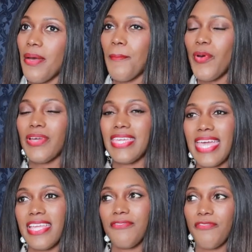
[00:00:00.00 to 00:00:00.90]
more
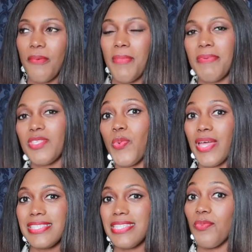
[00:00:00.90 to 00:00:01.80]
geared from maybe
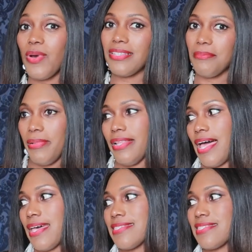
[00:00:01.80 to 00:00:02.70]
21
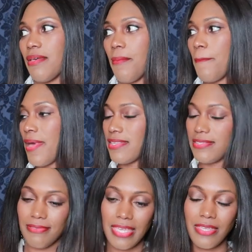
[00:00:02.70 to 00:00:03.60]
plus,
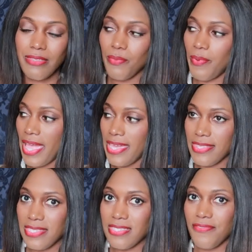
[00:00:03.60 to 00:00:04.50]
but either way,
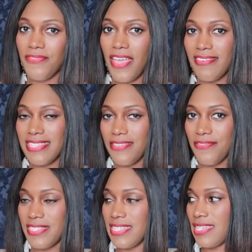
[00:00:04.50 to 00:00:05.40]
this is very
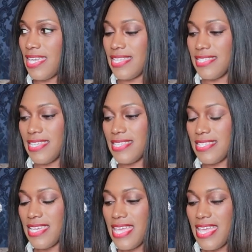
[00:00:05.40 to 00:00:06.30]
sophisticated,
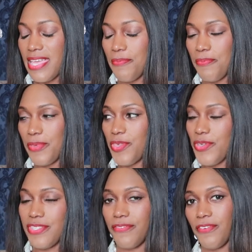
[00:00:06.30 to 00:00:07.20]

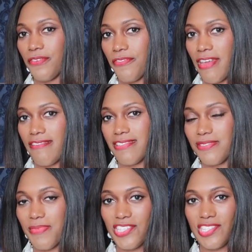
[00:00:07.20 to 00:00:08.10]
beautiful
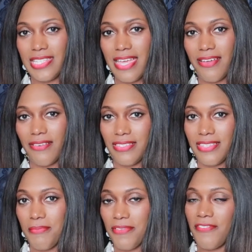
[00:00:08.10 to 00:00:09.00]
fragrance by Chanel,
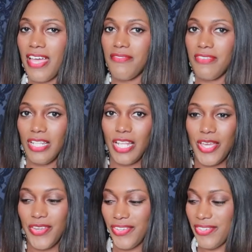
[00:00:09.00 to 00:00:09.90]
number 5
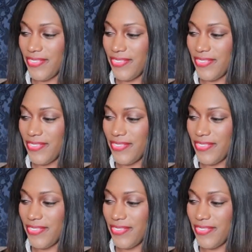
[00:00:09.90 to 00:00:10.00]
Low.